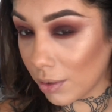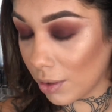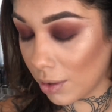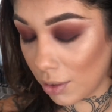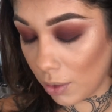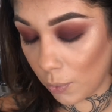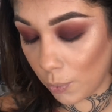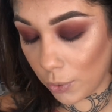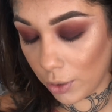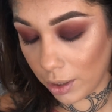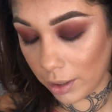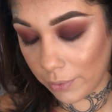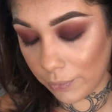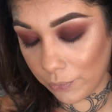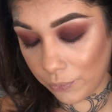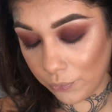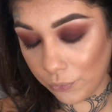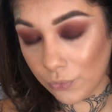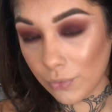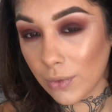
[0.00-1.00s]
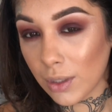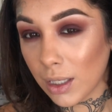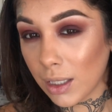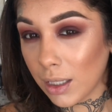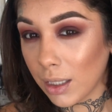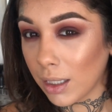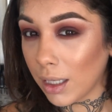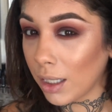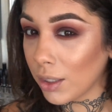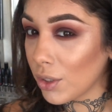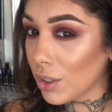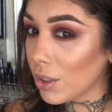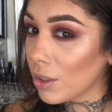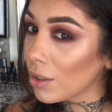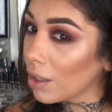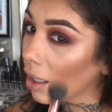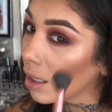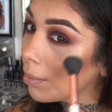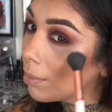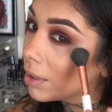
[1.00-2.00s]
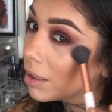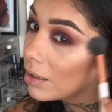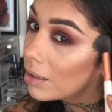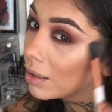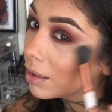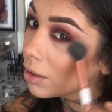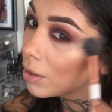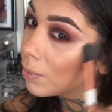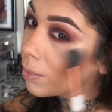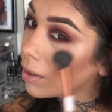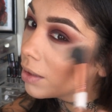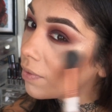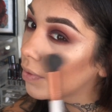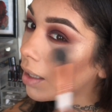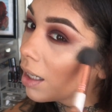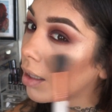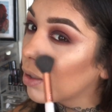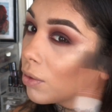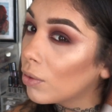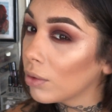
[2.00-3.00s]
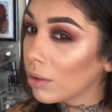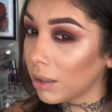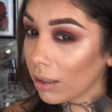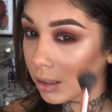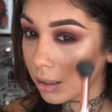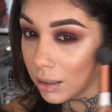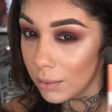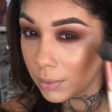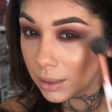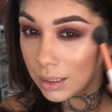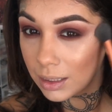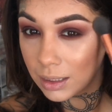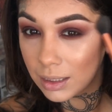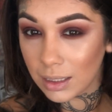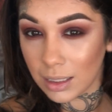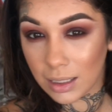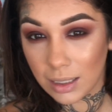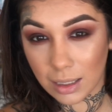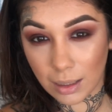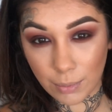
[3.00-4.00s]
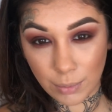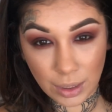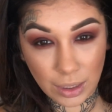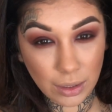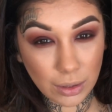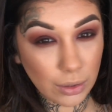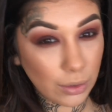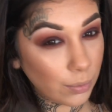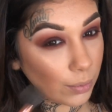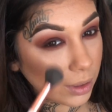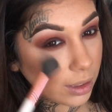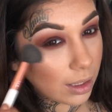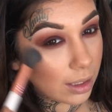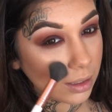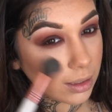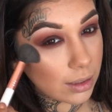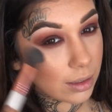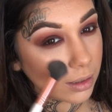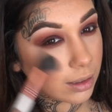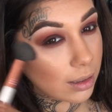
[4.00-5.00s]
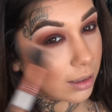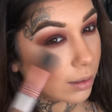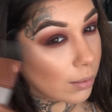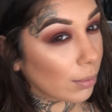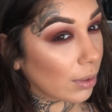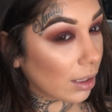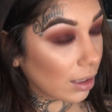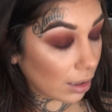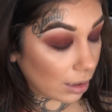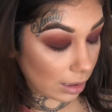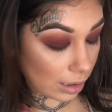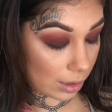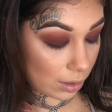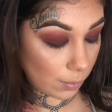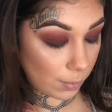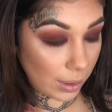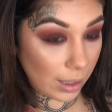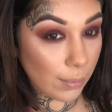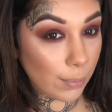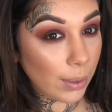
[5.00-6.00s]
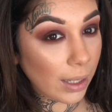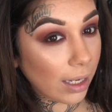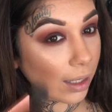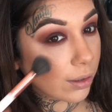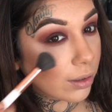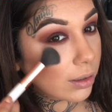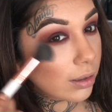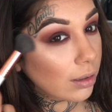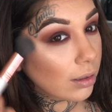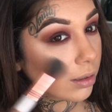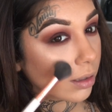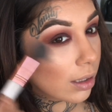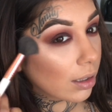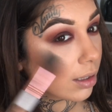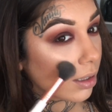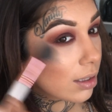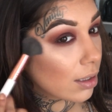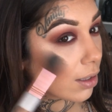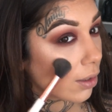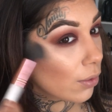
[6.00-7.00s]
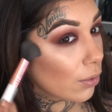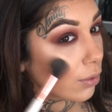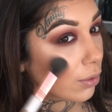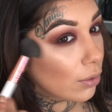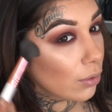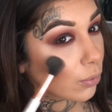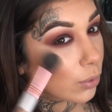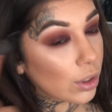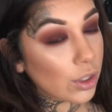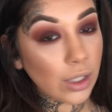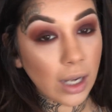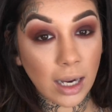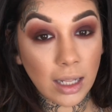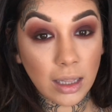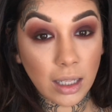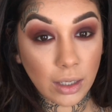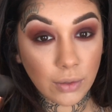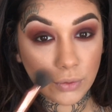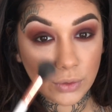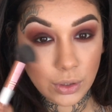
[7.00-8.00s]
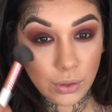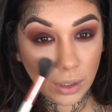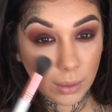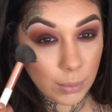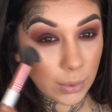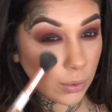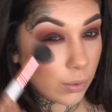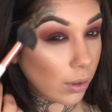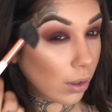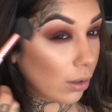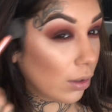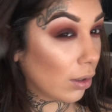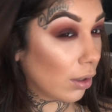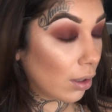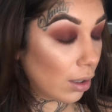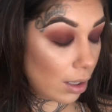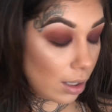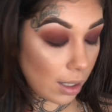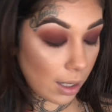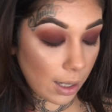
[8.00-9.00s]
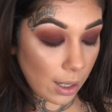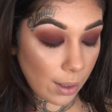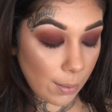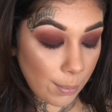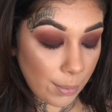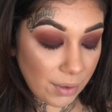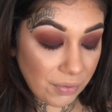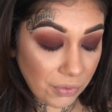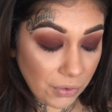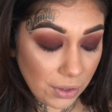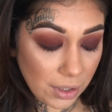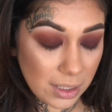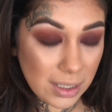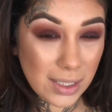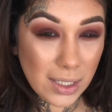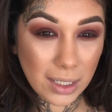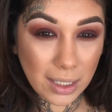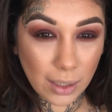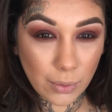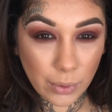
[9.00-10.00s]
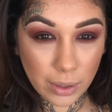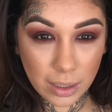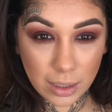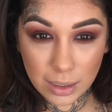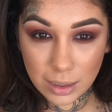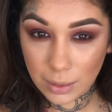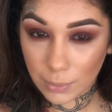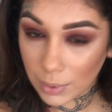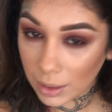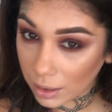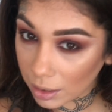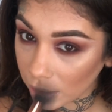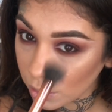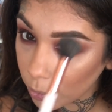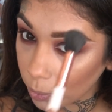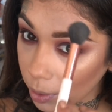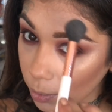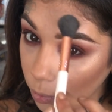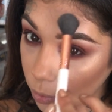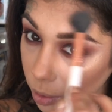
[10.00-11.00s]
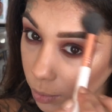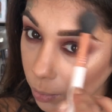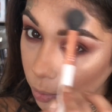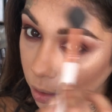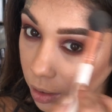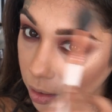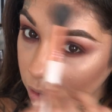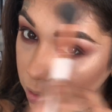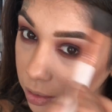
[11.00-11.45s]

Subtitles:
So pretty. I mix a little bit of that gold in there because Mary Luminizer can be a little bit pale on its own, which I love, don't get me wrong. But for this look, I wanted it to be a little bit more bronze.